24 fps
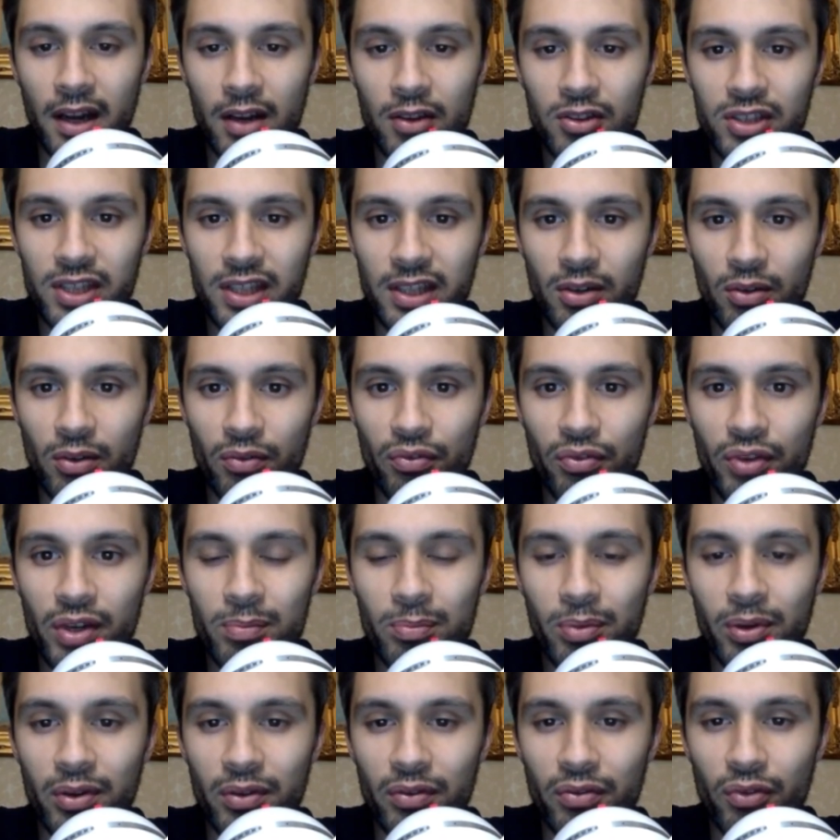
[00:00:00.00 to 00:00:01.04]
They're now sitting on
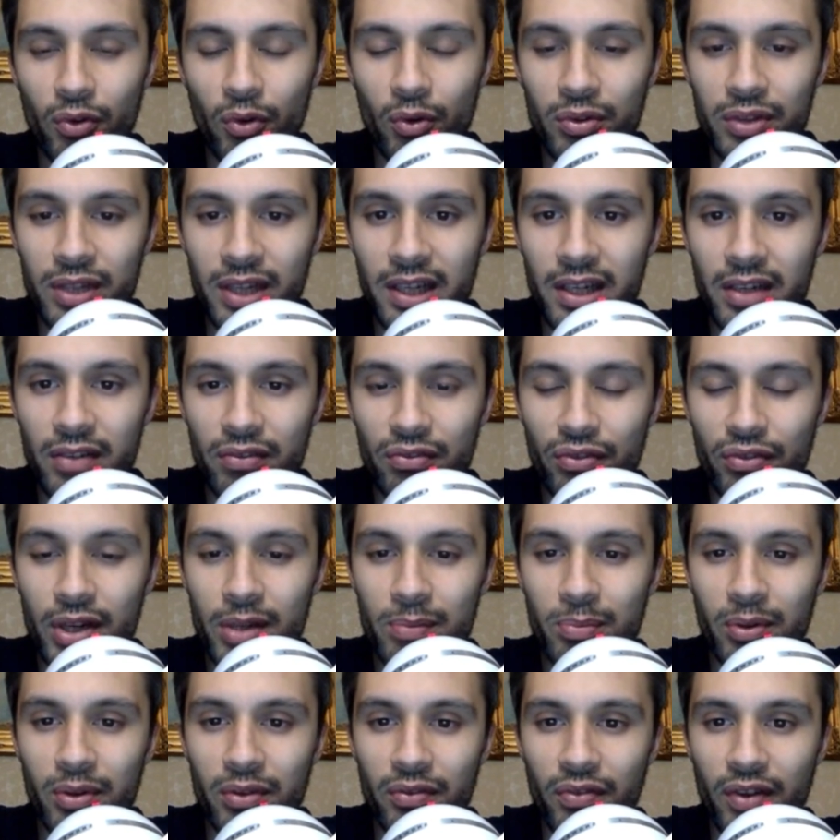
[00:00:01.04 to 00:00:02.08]
3.4, nearly
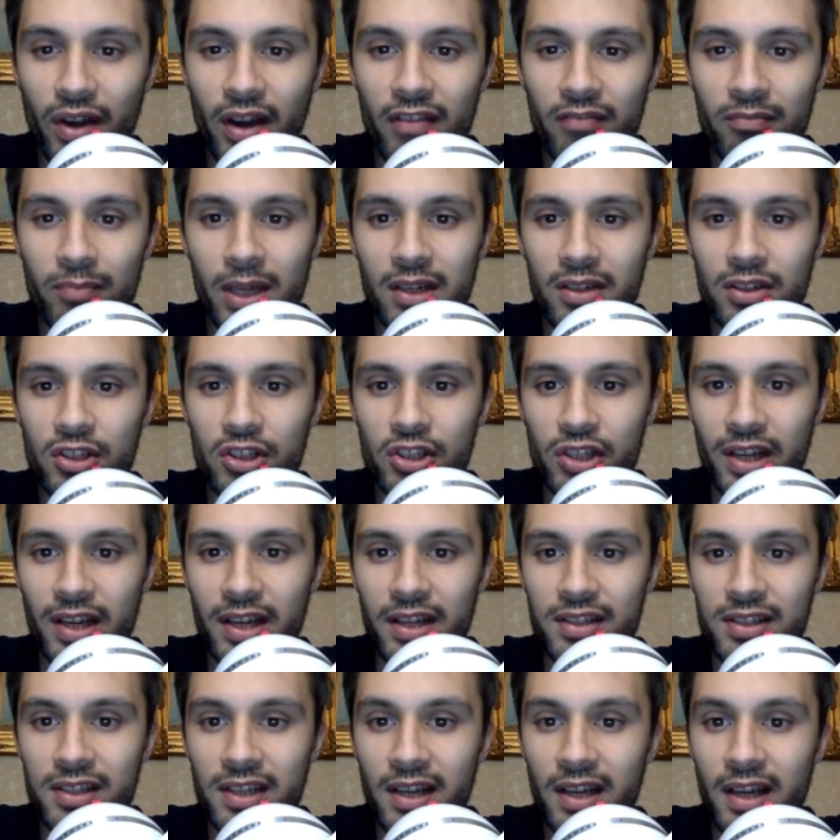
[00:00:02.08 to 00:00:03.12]
3.5 million
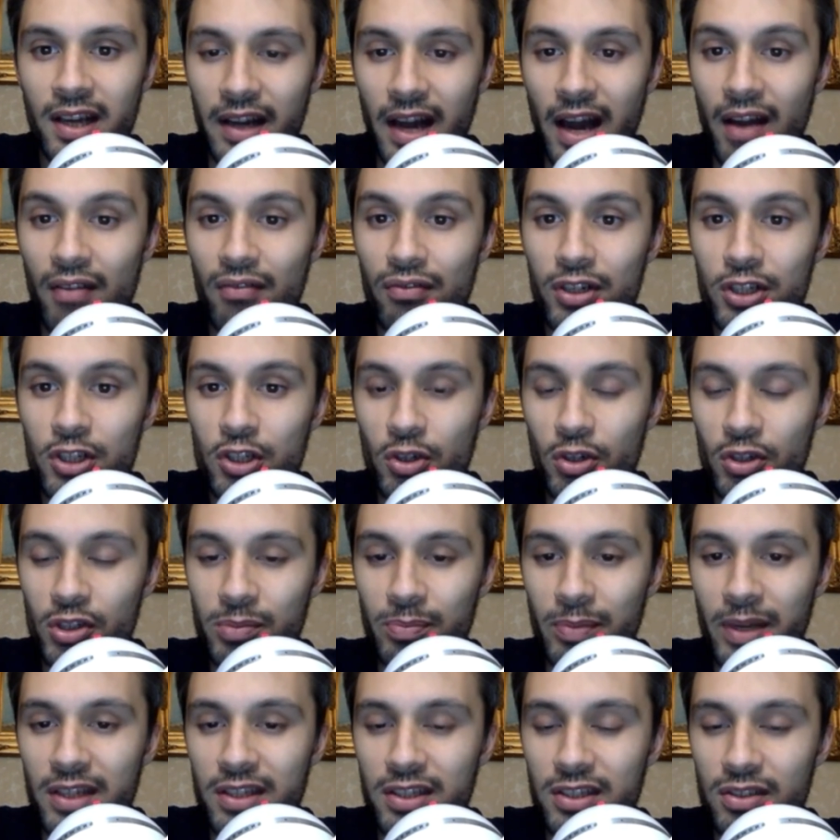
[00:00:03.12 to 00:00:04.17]
shares, an average
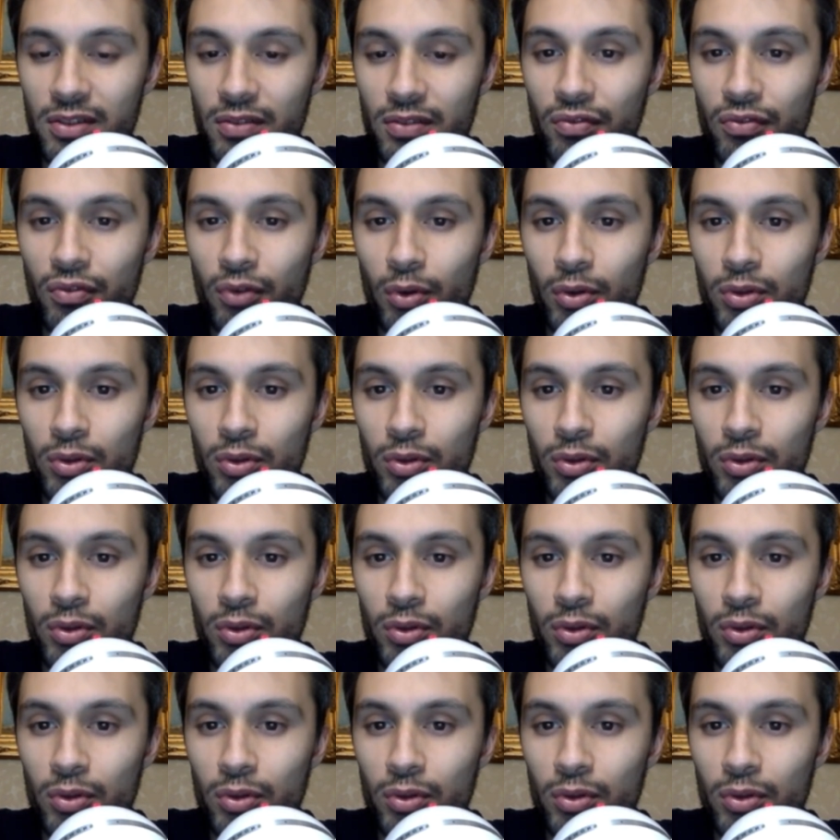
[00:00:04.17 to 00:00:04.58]
cost basis of